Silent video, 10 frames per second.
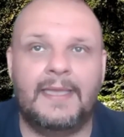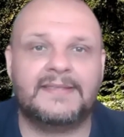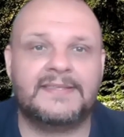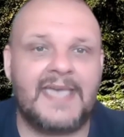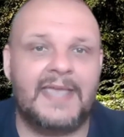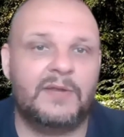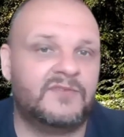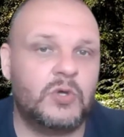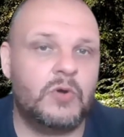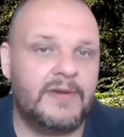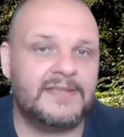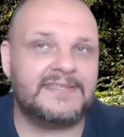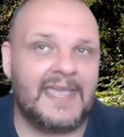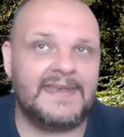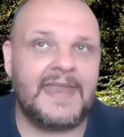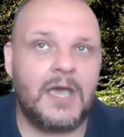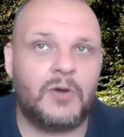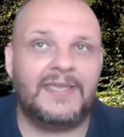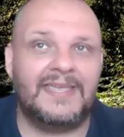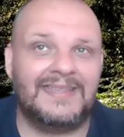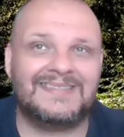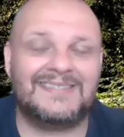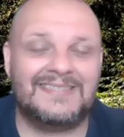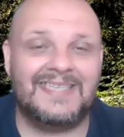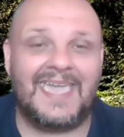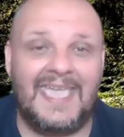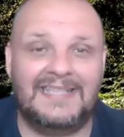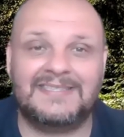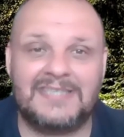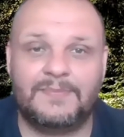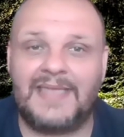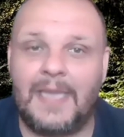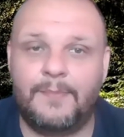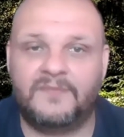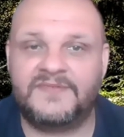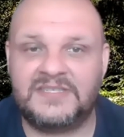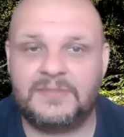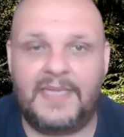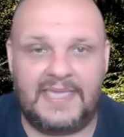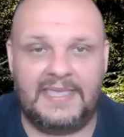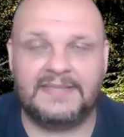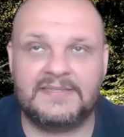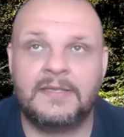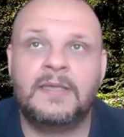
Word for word: in the sign of Taurus and now it's gained some type of speed.